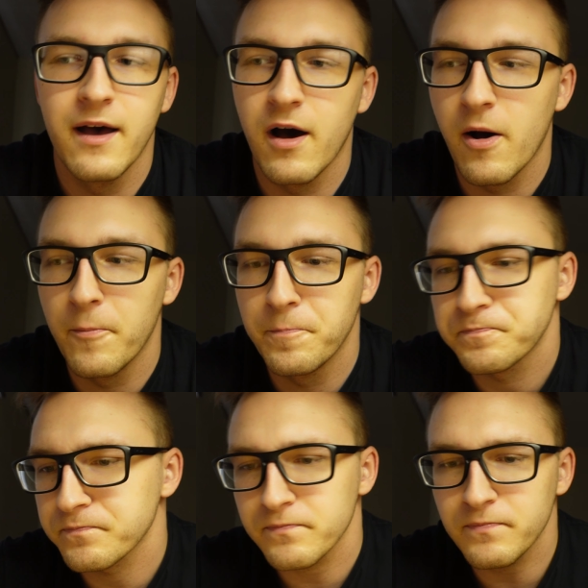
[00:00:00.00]

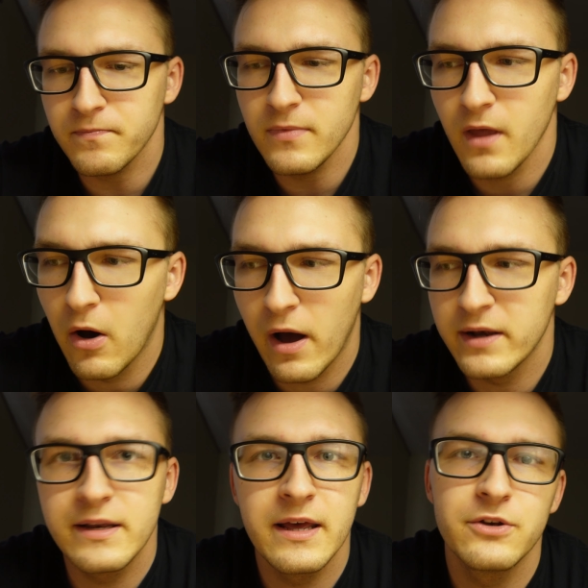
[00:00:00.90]
I
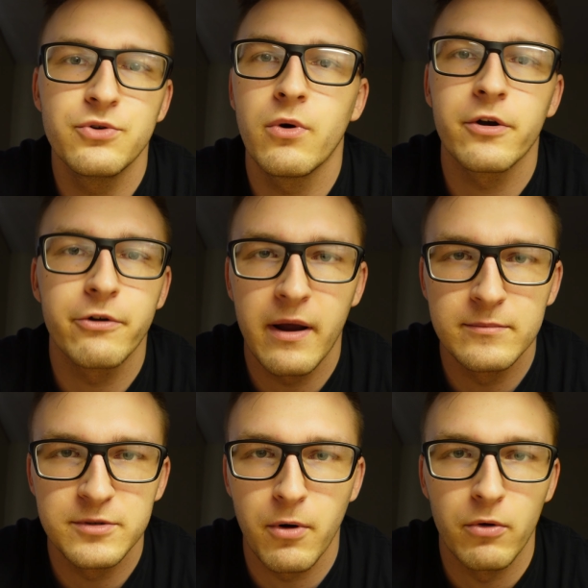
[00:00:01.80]
need to hit 200
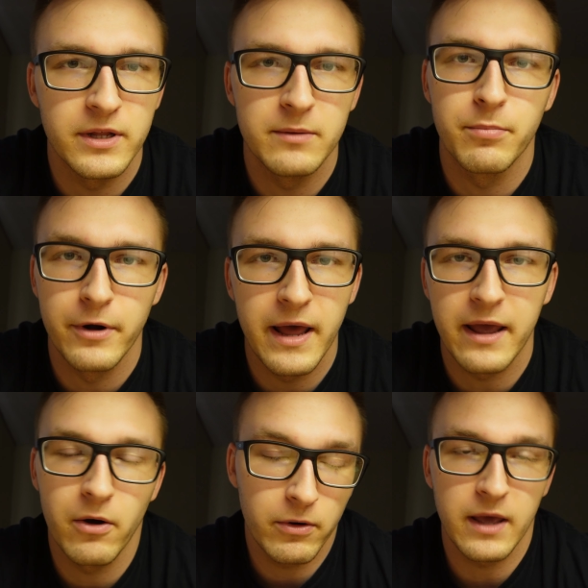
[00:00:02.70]
grams of protein per
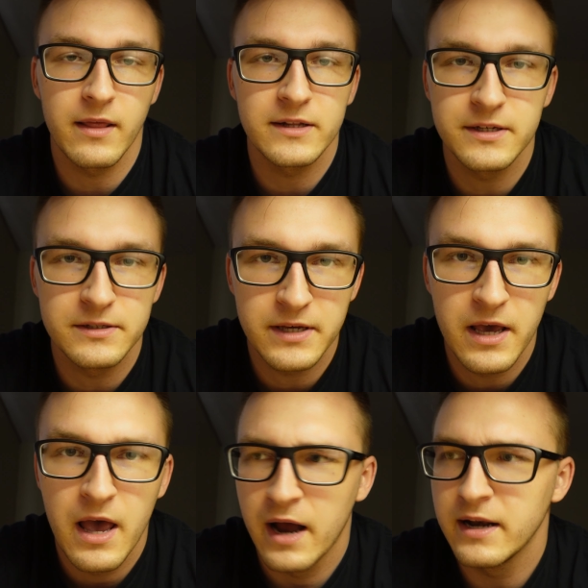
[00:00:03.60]
day. Okay, that's easy.
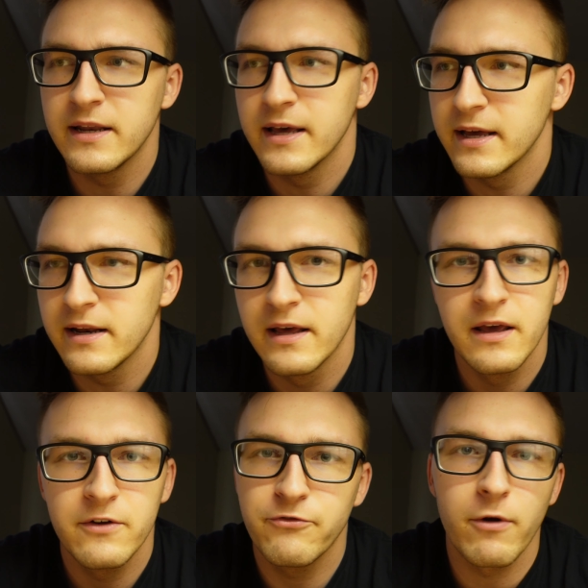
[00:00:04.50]
I need to hit
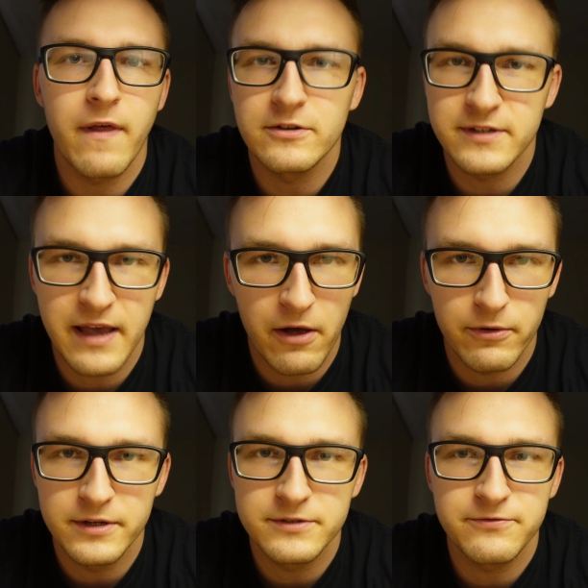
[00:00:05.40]
4,000
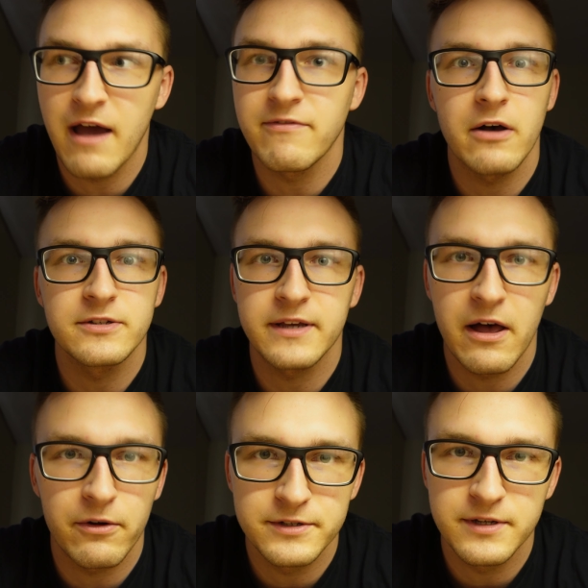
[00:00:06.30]
calories, 5,000
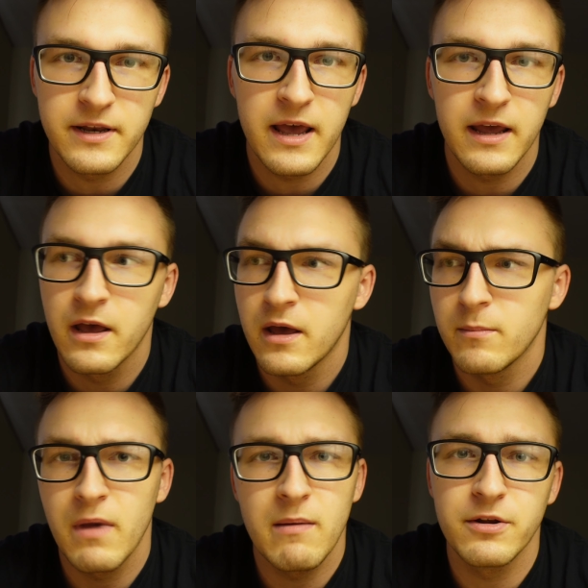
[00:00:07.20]
calories a day.
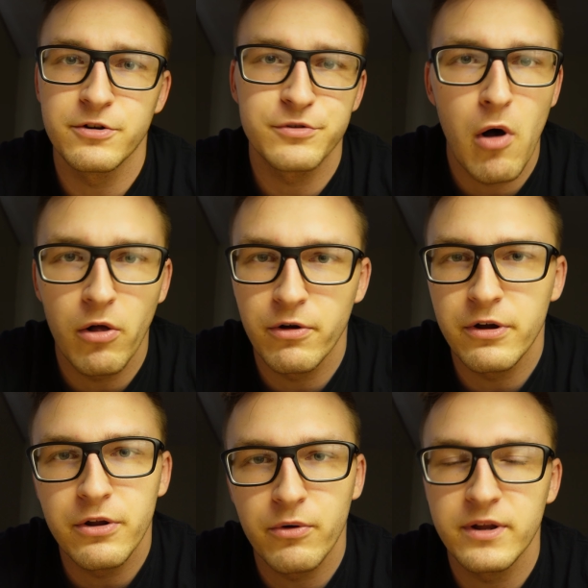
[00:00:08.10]
Maybe you're smaller,
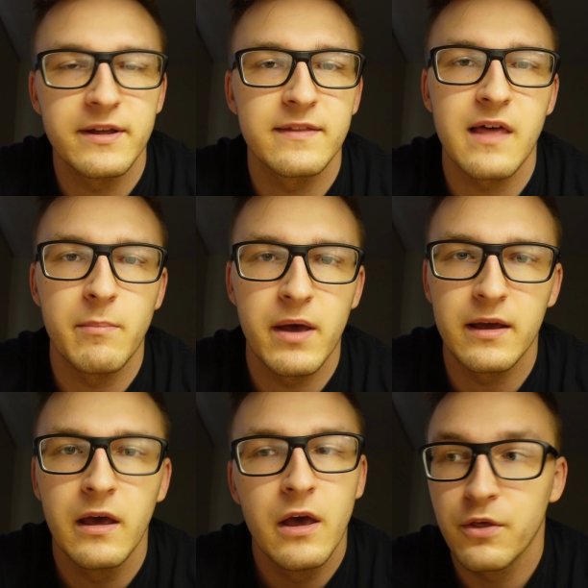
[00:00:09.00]
you don't need to get that
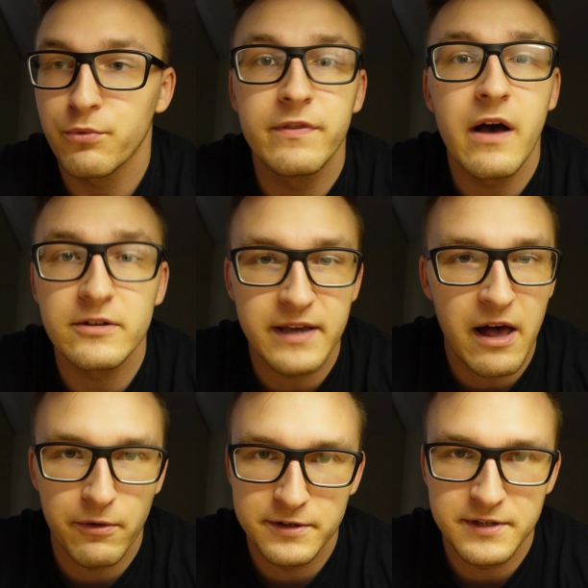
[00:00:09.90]
big. 3,000
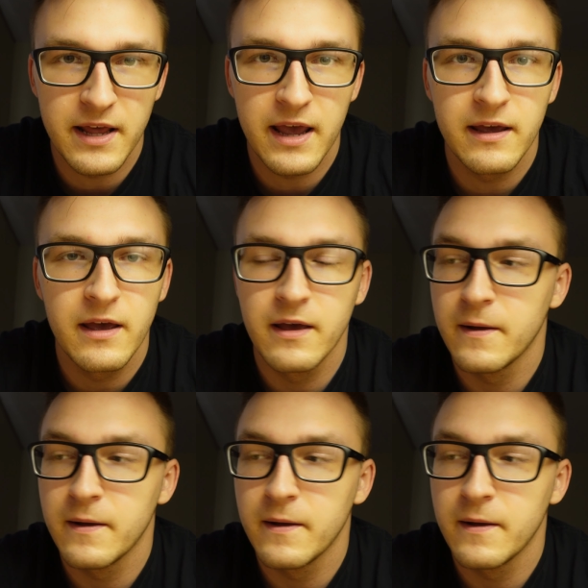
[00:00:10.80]
calories a day.